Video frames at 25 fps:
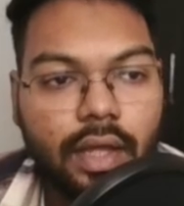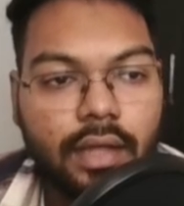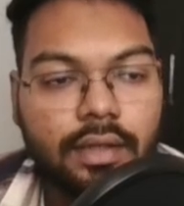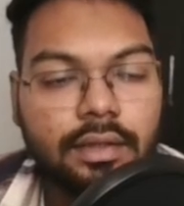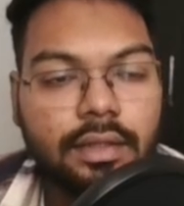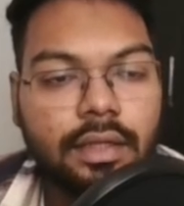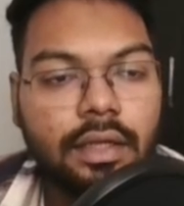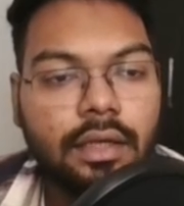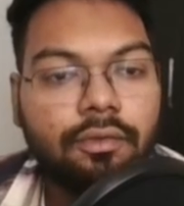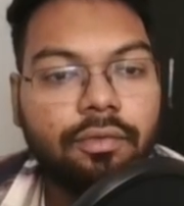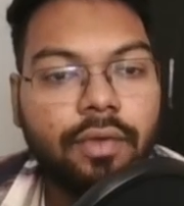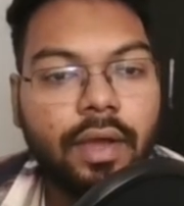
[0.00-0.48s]

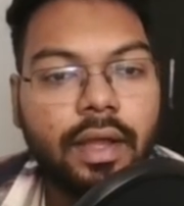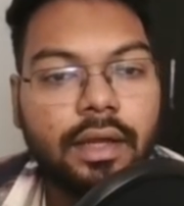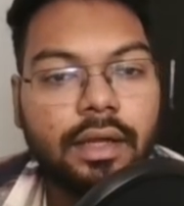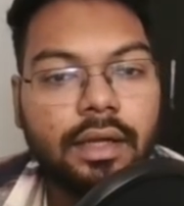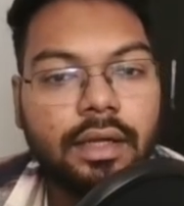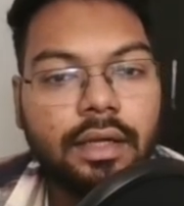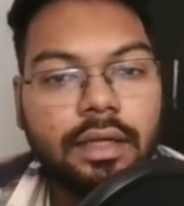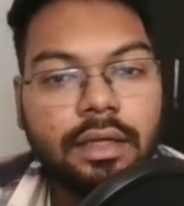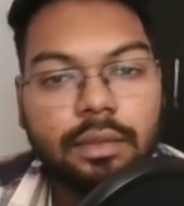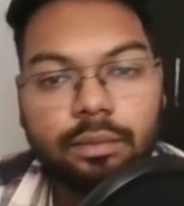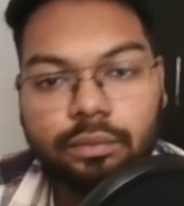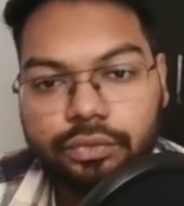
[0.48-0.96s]
And then
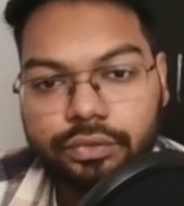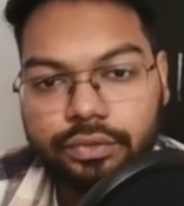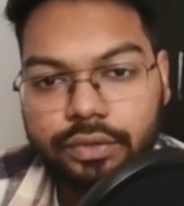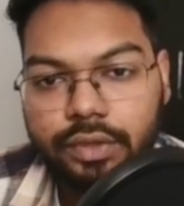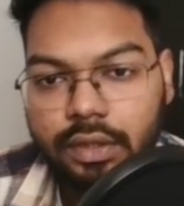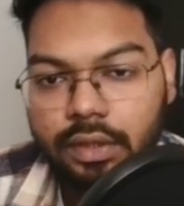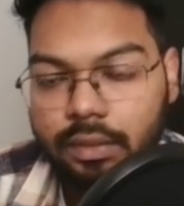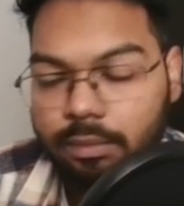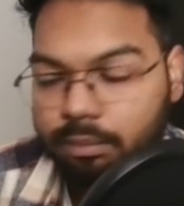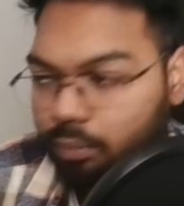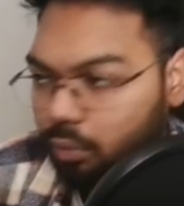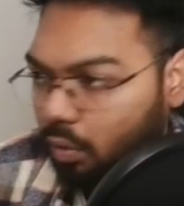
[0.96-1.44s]
finally comes
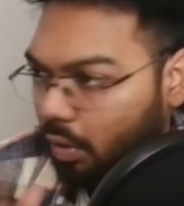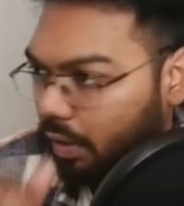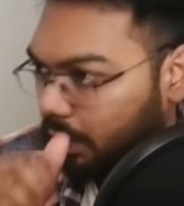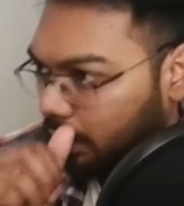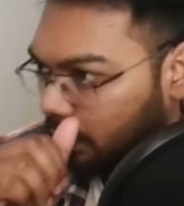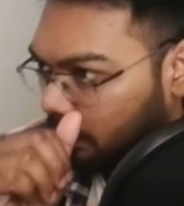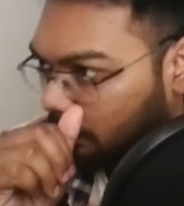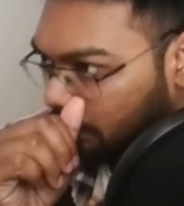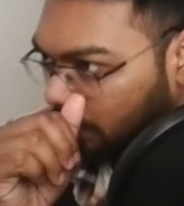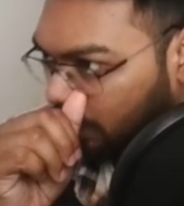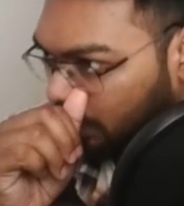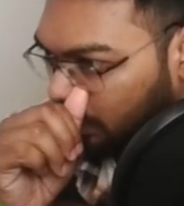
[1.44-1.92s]
the
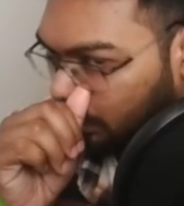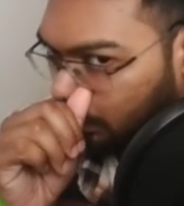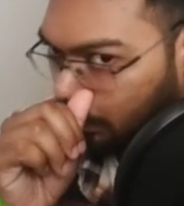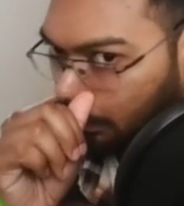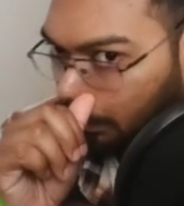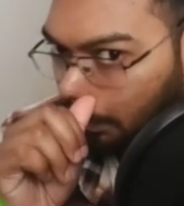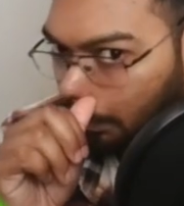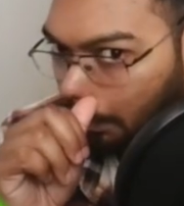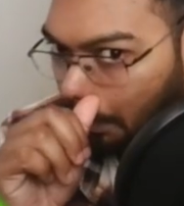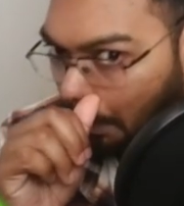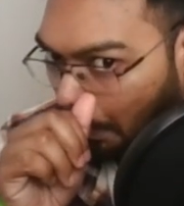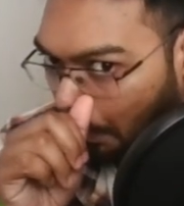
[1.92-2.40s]
point
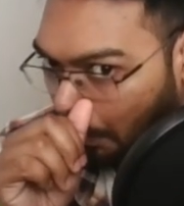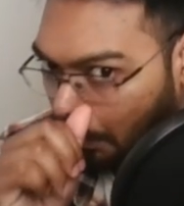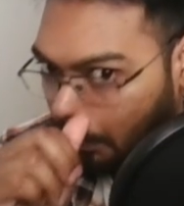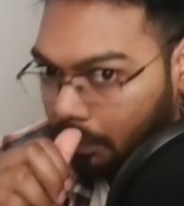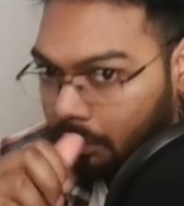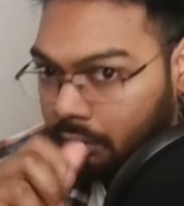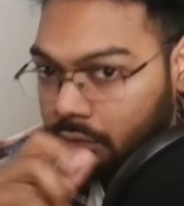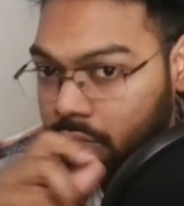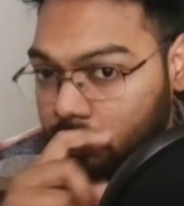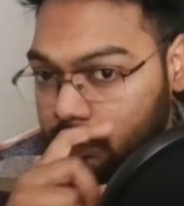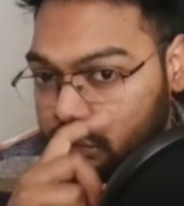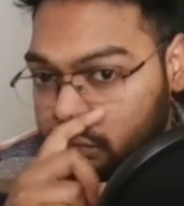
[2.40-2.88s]
wherein
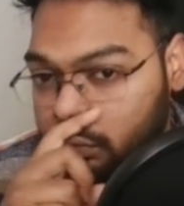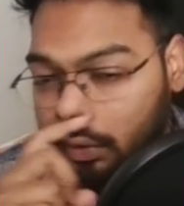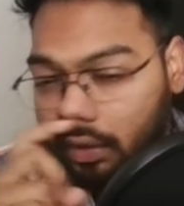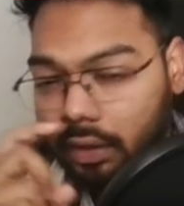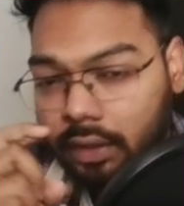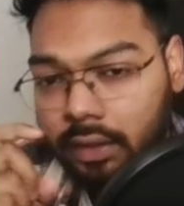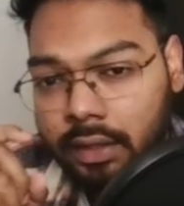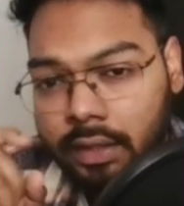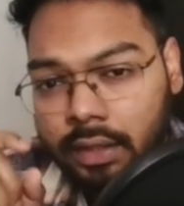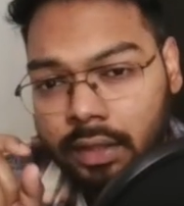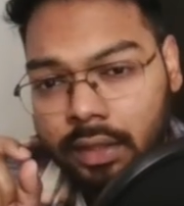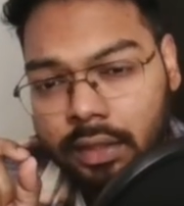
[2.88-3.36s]
you
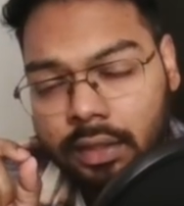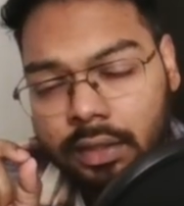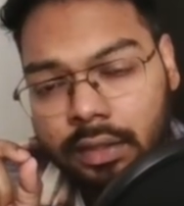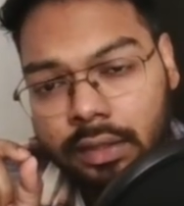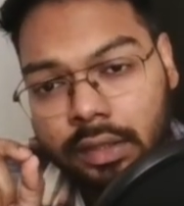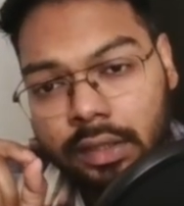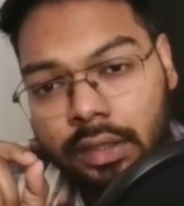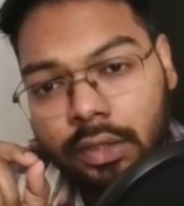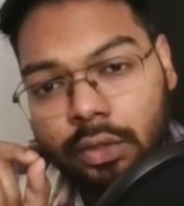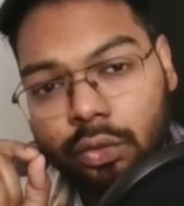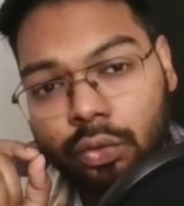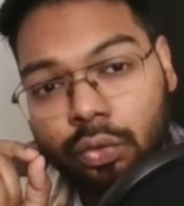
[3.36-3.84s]
should really
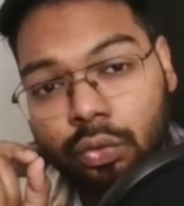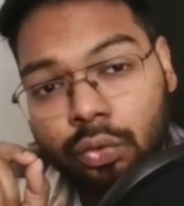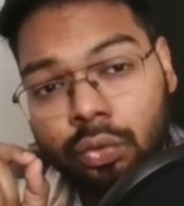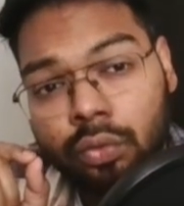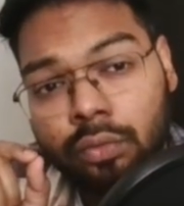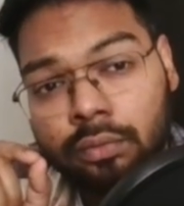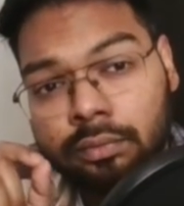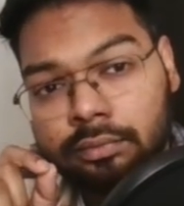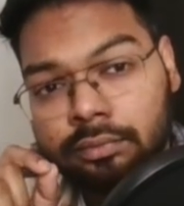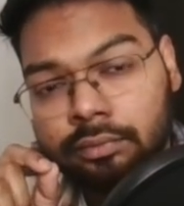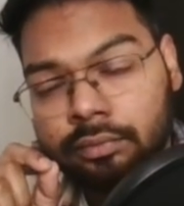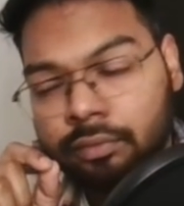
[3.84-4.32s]
need
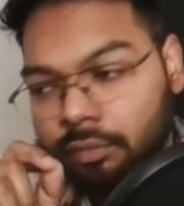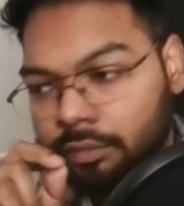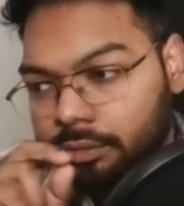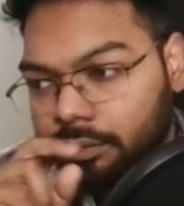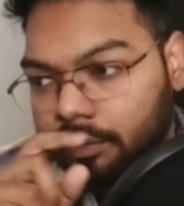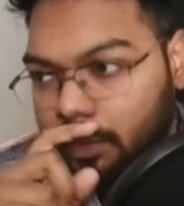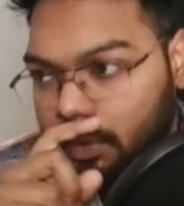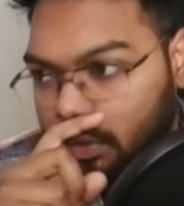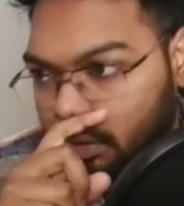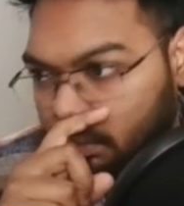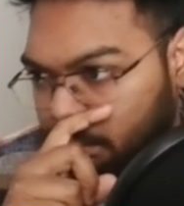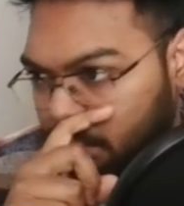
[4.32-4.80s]
to
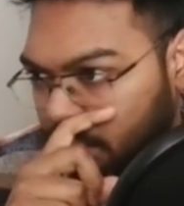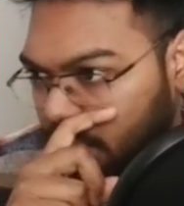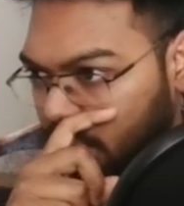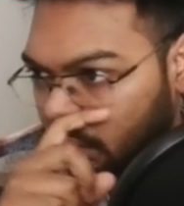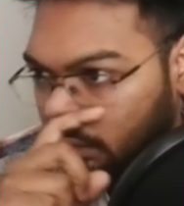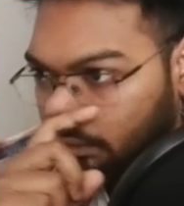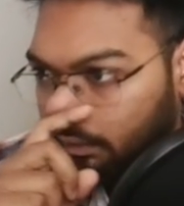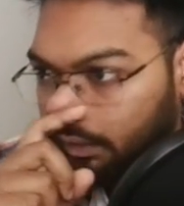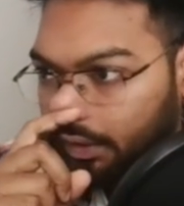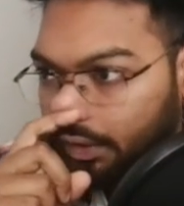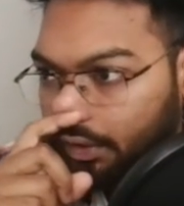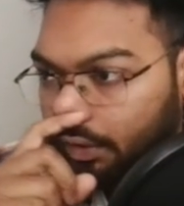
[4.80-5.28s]
be
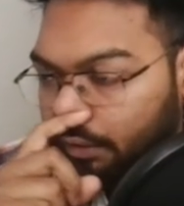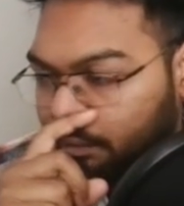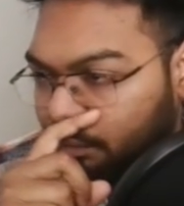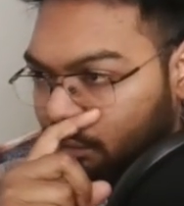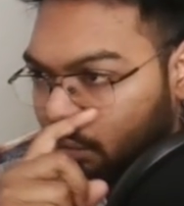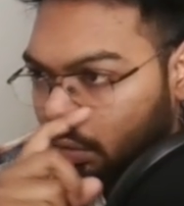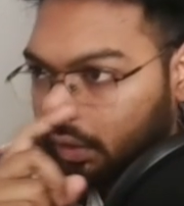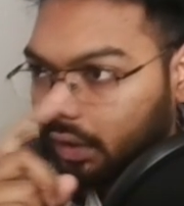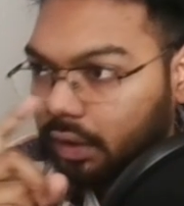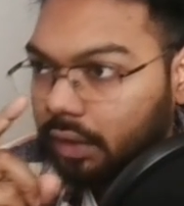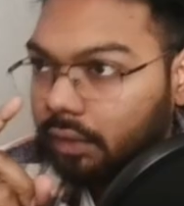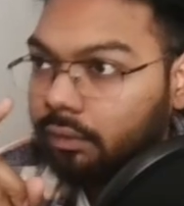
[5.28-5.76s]
aware of
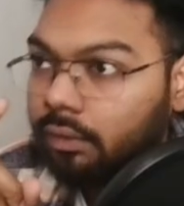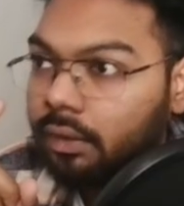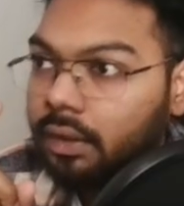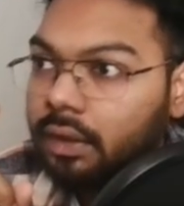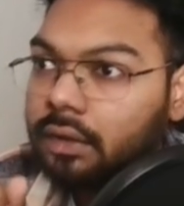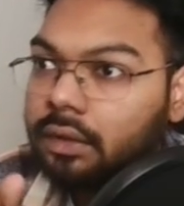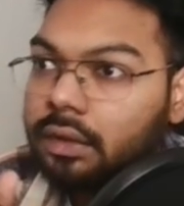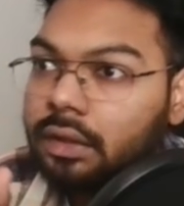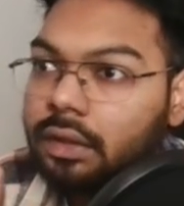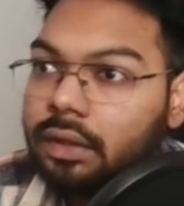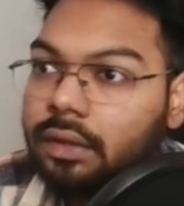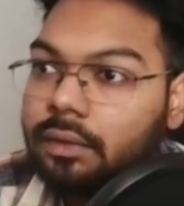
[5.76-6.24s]
whatever
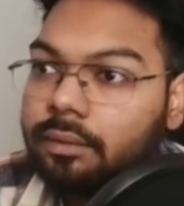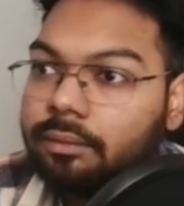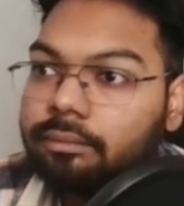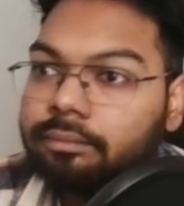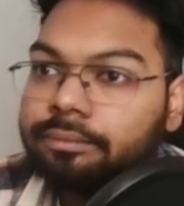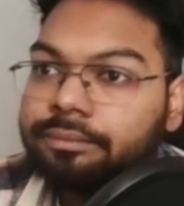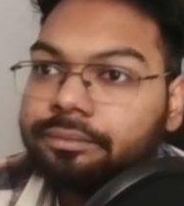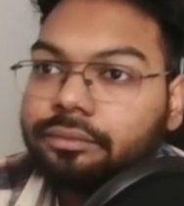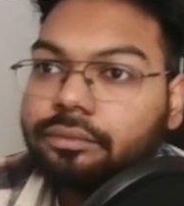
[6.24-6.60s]
the